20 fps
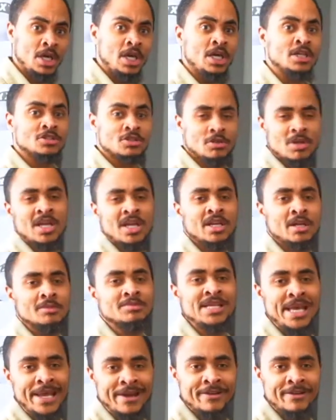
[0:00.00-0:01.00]
And so they end up
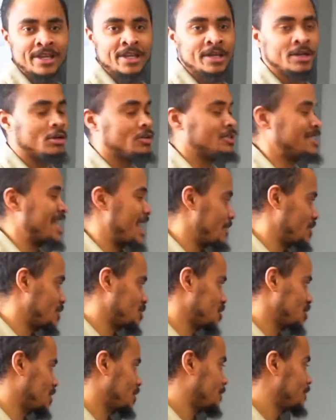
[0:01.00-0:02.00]
tearing it or
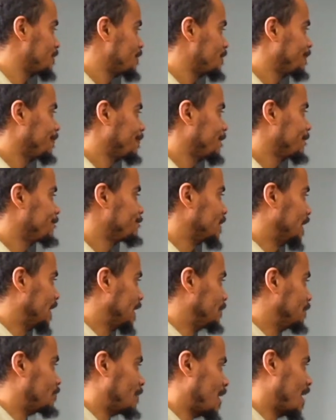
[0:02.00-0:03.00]
damaging it.
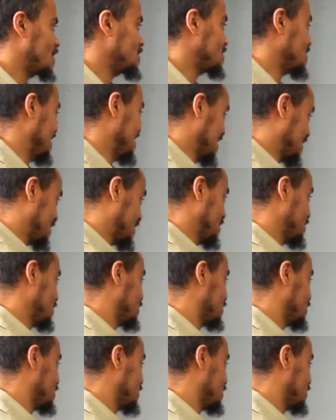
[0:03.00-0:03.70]
Um, mine isn't.